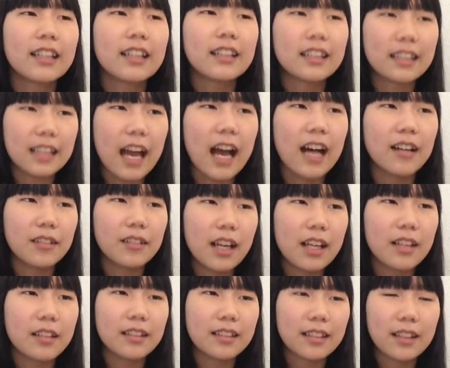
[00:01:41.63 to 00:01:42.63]
yeah,
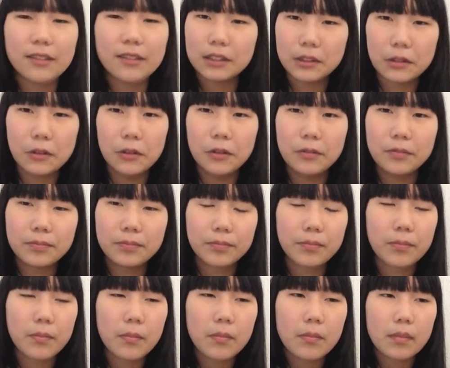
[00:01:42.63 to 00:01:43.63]
that was cool.
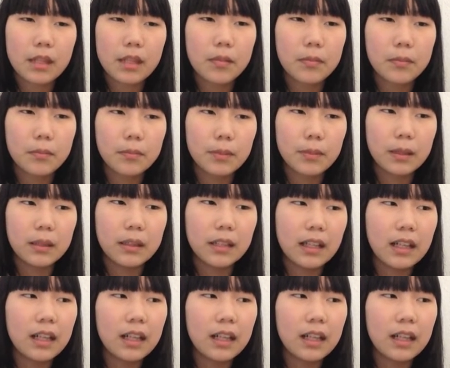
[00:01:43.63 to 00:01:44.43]
But